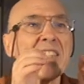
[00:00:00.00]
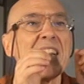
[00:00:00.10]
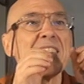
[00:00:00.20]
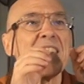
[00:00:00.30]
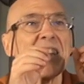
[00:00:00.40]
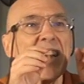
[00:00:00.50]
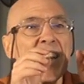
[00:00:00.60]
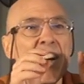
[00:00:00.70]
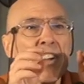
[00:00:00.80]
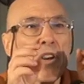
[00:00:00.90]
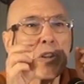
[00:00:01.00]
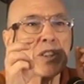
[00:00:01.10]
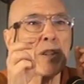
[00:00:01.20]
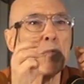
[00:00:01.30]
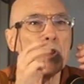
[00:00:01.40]
said is that the
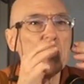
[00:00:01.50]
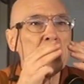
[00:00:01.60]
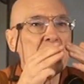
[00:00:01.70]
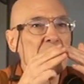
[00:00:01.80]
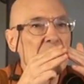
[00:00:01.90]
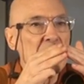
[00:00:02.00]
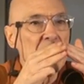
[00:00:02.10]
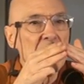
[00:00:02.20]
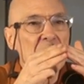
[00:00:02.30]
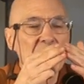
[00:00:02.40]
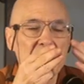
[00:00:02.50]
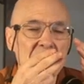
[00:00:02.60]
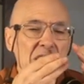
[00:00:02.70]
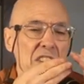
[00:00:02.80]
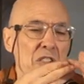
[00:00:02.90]
unwholesome roots,
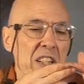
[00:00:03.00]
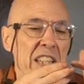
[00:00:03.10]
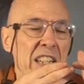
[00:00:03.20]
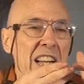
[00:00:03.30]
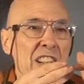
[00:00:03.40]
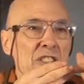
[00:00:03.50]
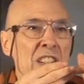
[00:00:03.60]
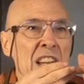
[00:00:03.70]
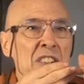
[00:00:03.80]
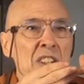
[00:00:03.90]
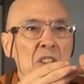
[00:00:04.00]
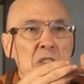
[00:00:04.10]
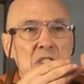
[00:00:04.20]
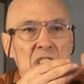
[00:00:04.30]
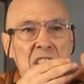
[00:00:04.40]
greed, hatred, and
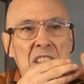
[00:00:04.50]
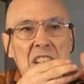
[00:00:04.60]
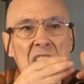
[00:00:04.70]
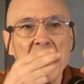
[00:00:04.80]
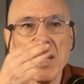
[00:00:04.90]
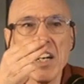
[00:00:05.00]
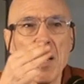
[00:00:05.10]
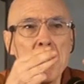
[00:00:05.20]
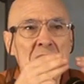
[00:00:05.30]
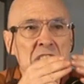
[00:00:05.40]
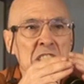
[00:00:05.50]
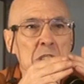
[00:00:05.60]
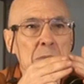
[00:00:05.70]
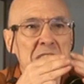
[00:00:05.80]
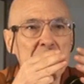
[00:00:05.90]
delusion, are mentioned
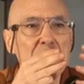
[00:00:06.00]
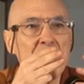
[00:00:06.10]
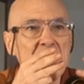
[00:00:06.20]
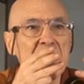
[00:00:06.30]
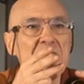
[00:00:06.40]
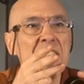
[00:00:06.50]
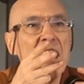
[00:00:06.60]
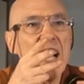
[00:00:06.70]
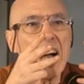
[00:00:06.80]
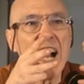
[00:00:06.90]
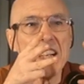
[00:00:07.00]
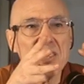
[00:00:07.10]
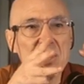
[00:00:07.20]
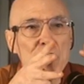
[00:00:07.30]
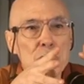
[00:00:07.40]
specifically
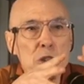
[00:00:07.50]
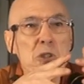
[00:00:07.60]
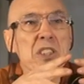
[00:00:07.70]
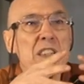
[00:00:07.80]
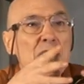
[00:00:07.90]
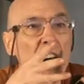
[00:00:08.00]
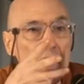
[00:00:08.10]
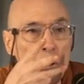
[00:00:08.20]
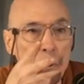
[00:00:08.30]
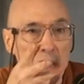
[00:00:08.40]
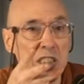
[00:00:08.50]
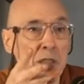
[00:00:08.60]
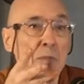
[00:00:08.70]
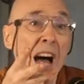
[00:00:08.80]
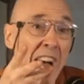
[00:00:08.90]
as the roots of
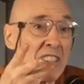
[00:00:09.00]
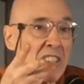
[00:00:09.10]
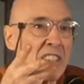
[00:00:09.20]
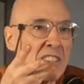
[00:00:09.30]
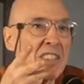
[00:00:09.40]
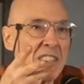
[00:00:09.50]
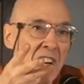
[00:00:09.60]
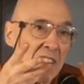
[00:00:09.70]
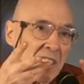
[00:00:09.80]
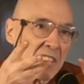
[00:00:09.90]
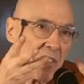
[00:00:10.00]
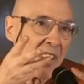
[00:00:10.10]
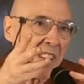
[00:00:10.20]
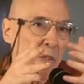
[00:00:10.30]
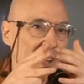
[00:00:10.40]
unwholesome actions. So
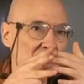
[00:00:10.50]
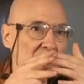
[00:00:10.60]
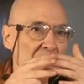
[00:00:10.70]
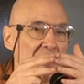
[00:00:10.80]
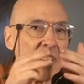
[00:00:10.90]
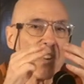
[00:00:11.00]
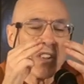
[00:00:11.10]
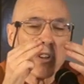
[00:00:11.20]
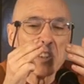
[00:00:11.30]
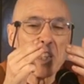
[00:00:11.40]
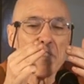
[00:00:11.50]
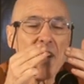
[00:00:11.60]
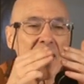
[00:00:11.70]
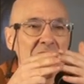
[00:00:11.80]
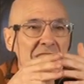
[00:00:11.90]
they're what those are the
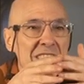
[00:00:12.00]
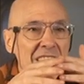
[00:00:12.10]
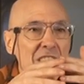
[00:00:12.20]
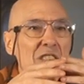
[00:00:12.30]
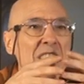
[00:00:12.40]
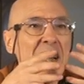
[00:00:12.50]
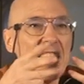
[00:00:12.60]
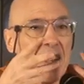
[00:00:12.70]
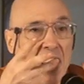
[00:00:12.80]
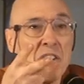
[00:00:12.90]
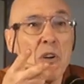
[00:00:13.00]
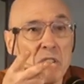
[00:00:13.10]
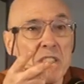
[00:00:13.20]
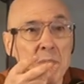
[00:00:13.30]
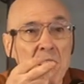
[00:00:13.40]
factors that create
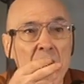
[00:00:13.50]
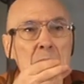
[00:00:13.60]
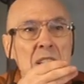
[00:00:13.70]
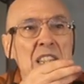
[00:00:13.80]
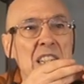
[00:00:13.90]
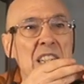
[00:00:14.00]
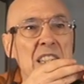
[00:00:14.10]
unwholesome karma.